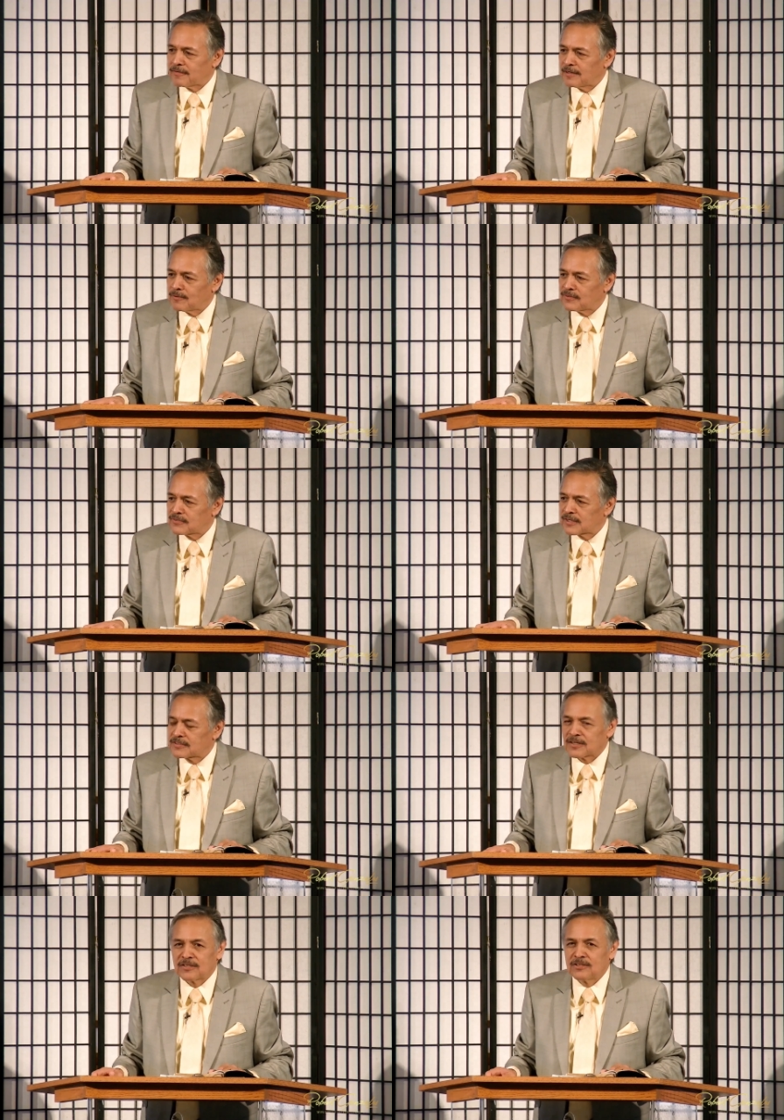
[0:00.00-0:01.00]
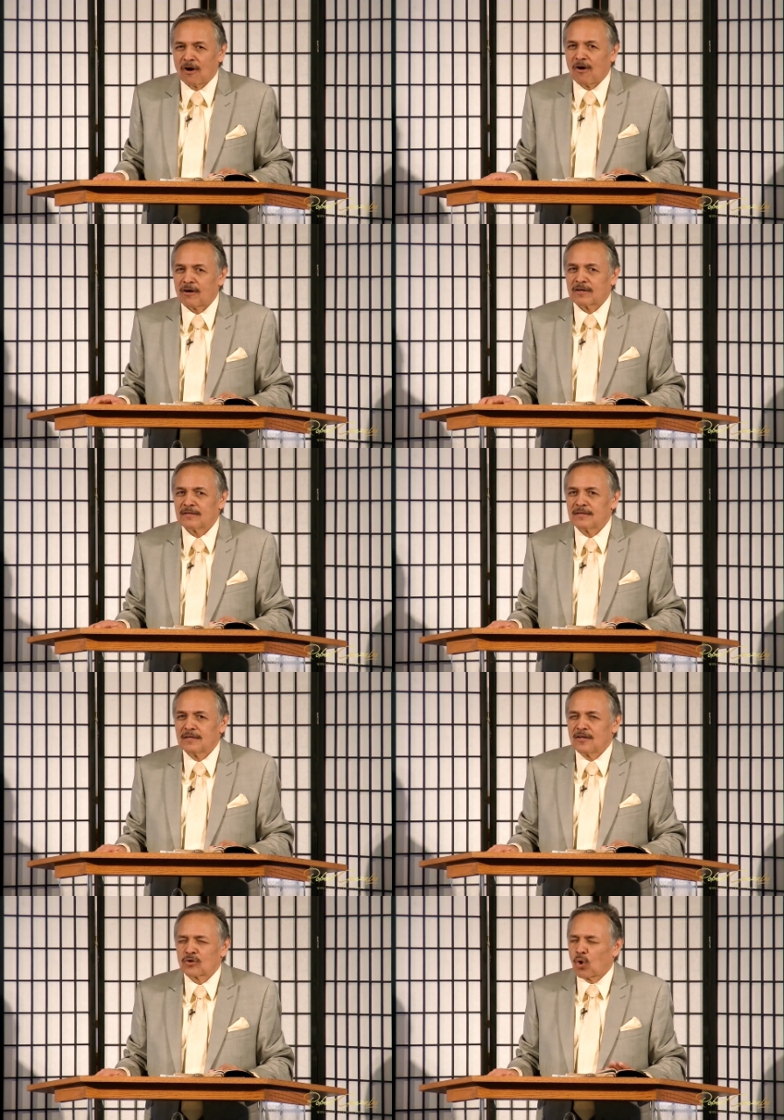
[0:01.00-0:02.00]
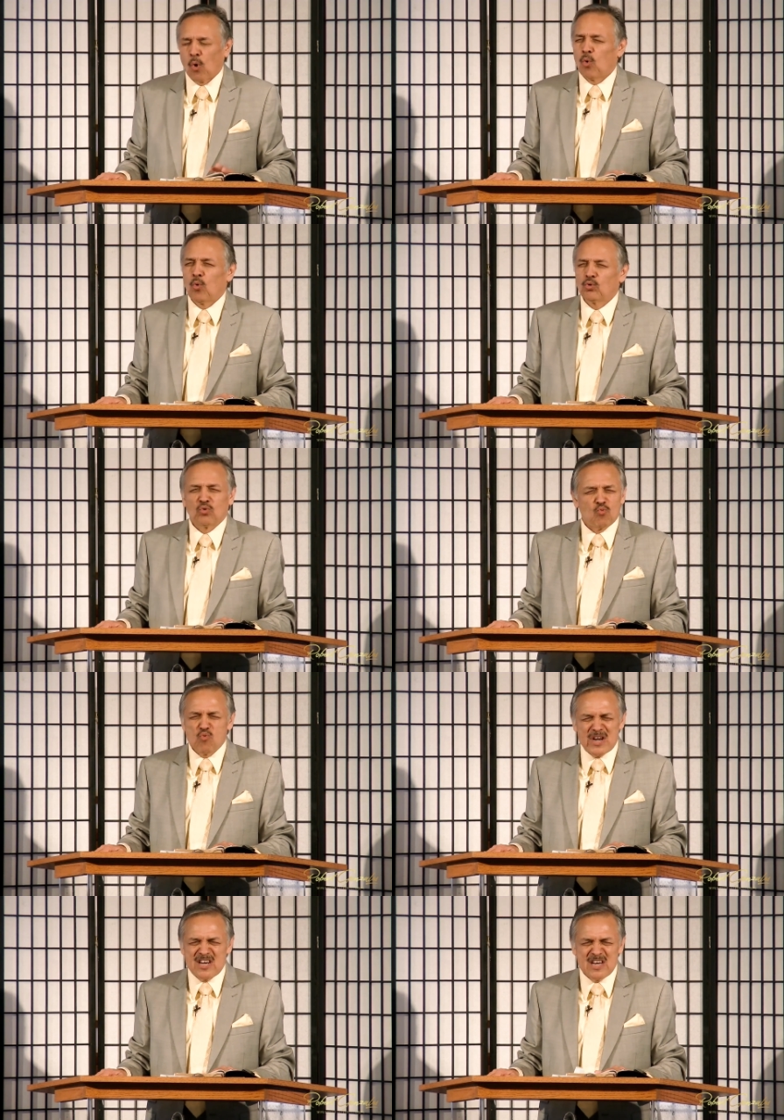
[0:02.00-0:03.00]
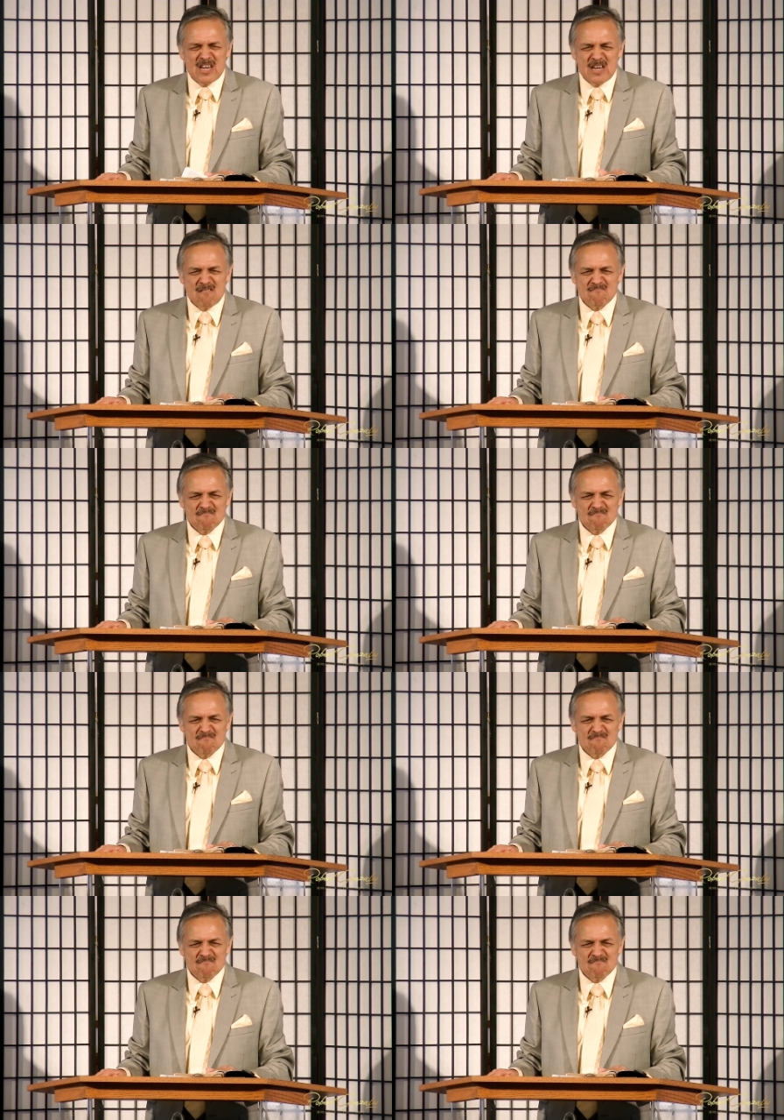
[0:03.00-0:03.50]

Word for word: And it was such a dark, cold, windy,